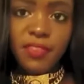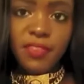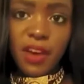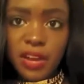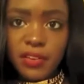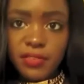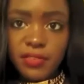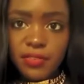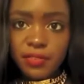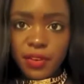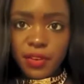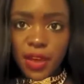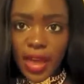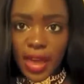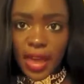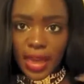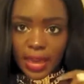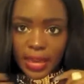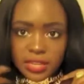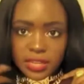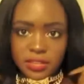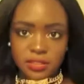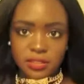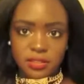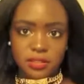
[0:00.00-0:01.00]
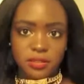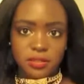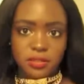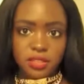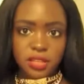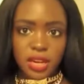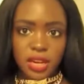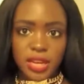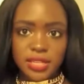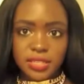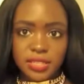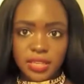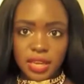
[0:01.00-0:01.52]
conditioned it and stuff.
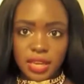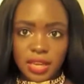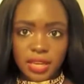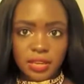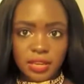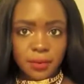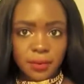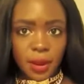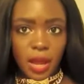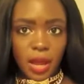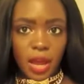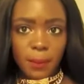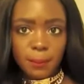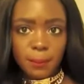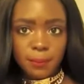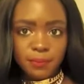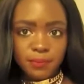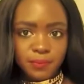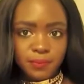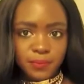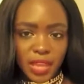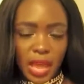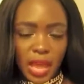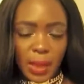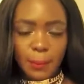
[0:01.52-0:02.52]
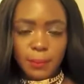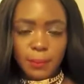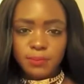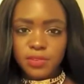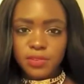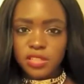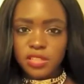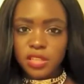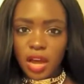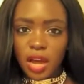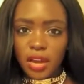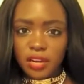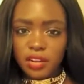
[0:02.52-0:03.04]
I also added another 2
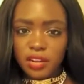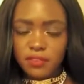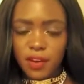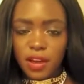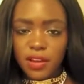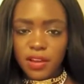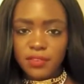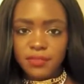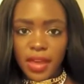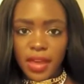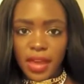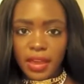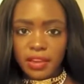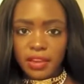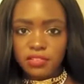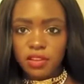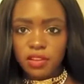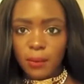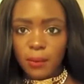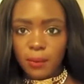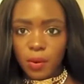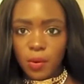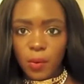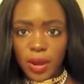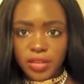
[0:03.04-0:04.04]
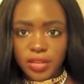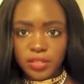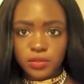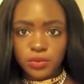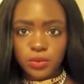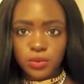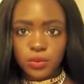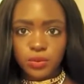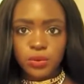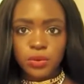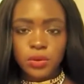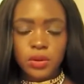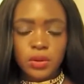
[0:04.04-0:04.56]
bundles of 26 inches
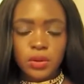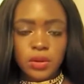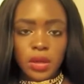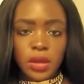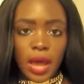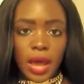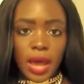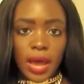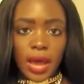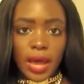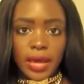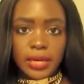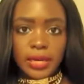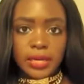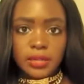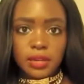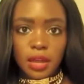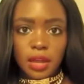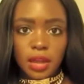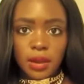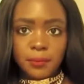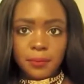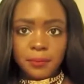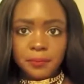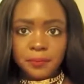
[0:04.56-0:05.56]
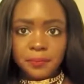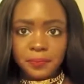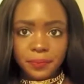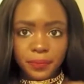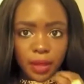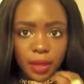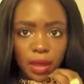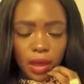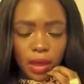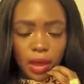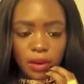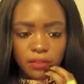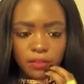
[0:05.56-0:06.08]
because I wanted it to
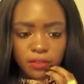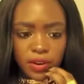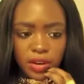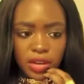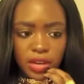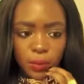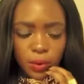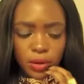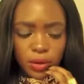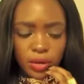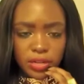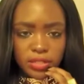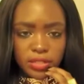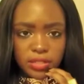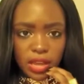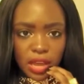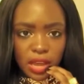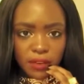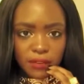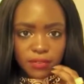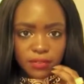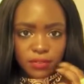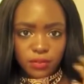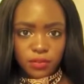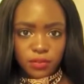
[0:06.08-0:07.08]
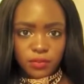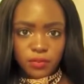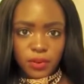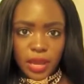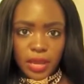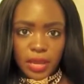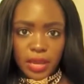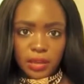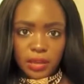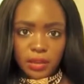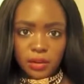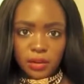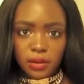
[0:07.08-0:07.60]
be longer. As you guys
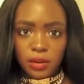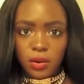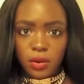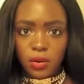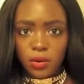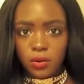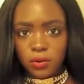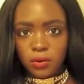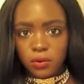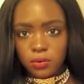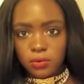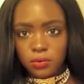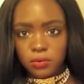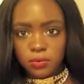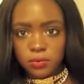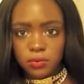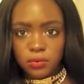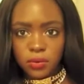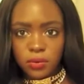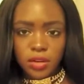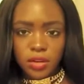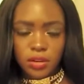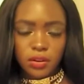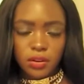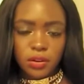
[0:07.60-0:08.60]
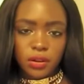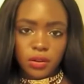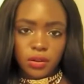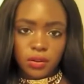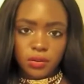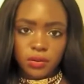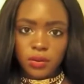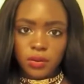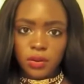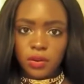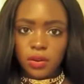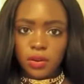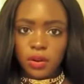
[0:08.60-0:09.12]
can see, this hair's pretty long.
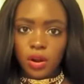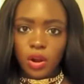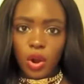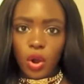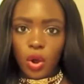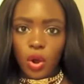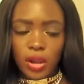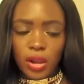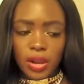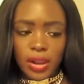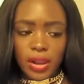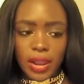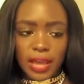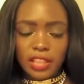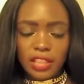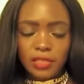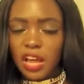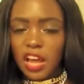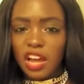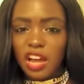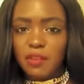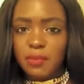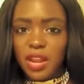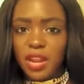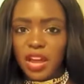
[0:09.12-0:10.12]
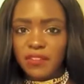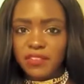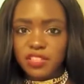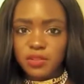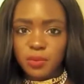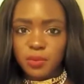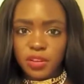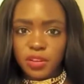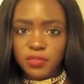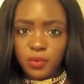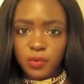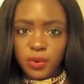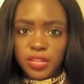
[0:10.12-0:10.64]
I'm
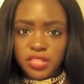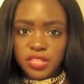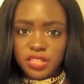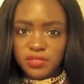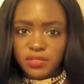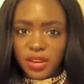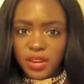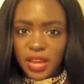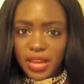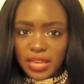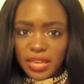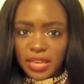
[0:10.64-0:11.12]
5'8", shall